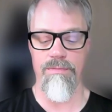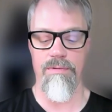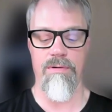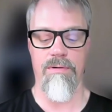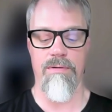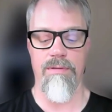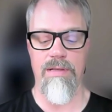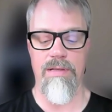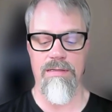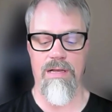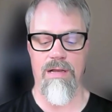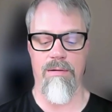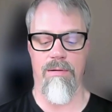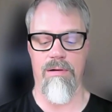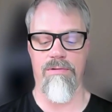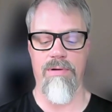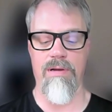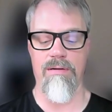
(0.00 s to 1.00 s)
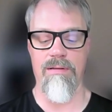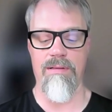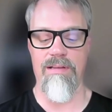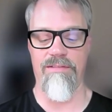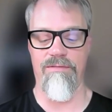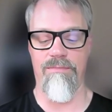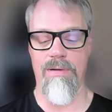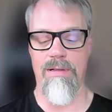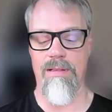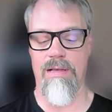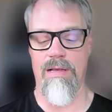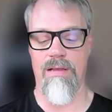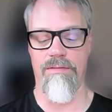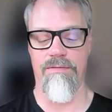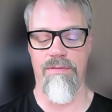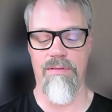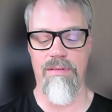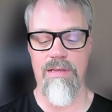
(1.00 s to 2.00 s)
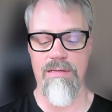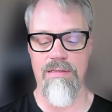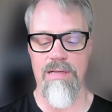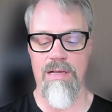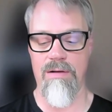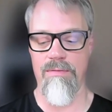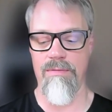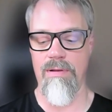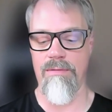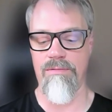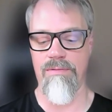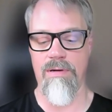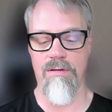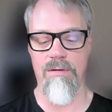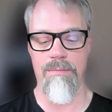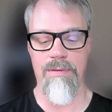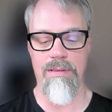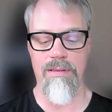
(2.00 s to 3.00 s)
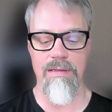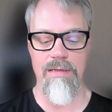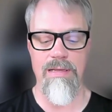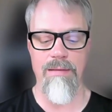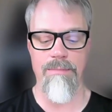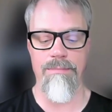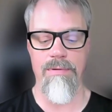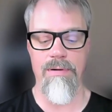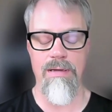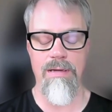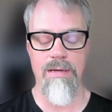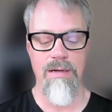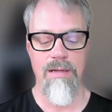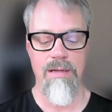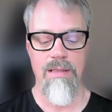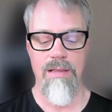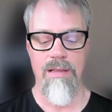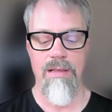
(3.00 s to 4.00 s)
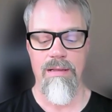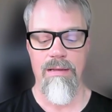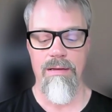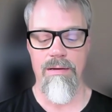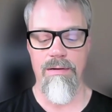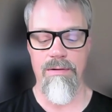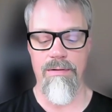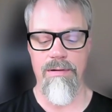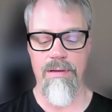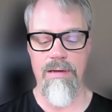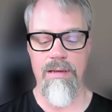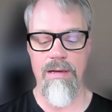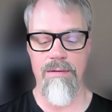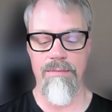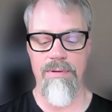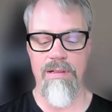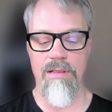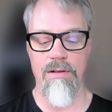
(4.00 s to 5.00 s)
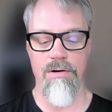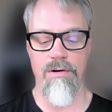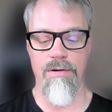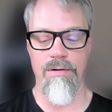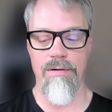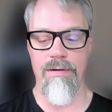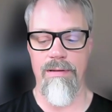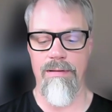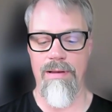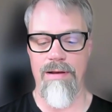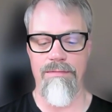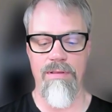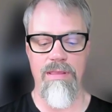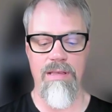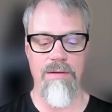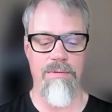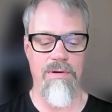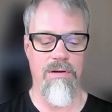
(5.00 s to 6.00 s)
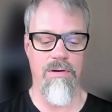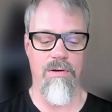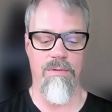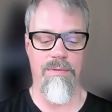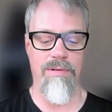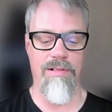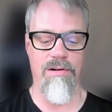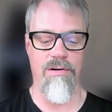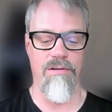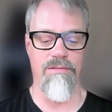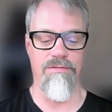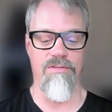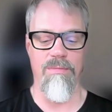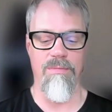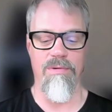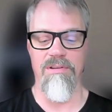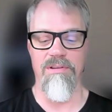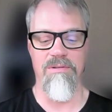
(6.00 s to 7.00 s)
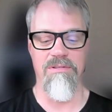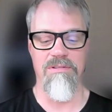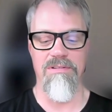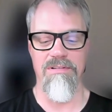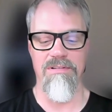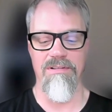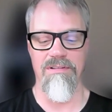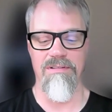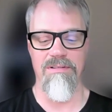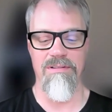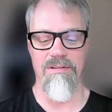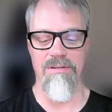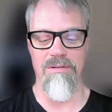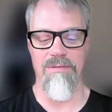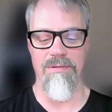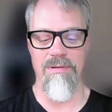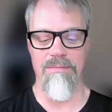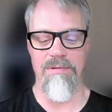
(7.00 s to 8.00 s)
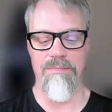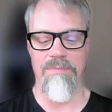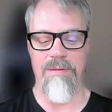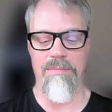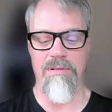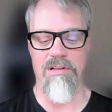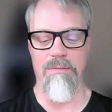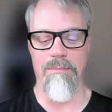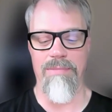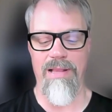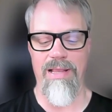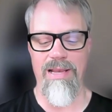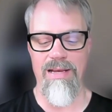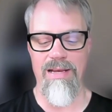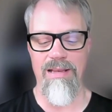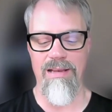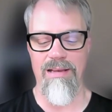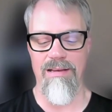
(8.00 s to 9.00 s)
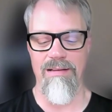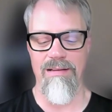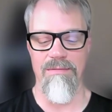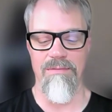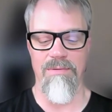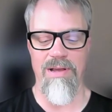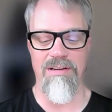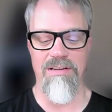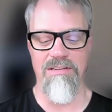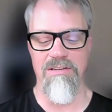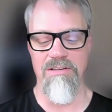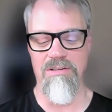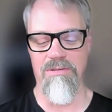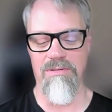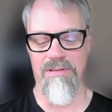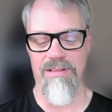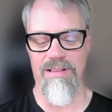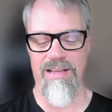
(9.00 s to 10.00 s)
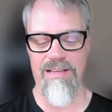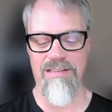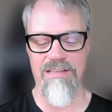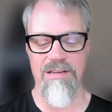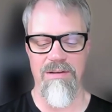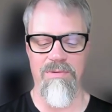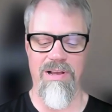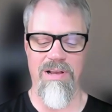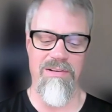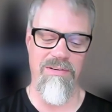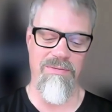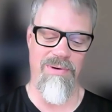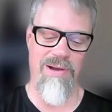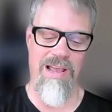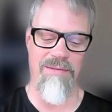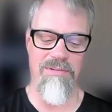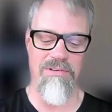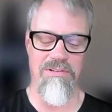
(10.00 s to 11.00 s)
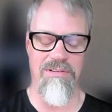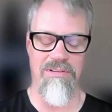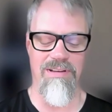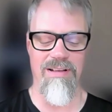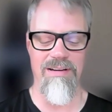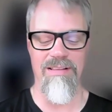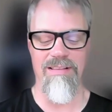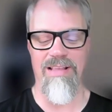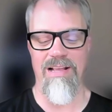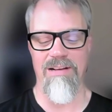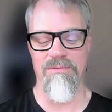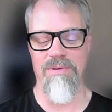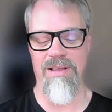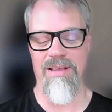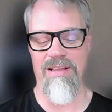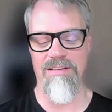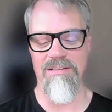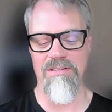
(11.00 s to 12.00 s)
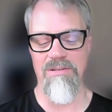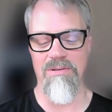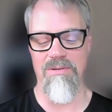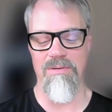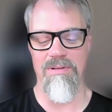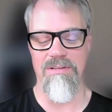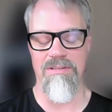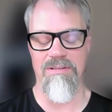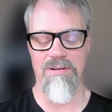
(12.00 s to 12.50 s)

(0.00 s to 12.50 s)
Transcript: That's how I try to live my life, and that's how we have tried to build a company. And we learn everything we learn from our users. And people complaining, why did you do, why haven't you done it that way, and so on.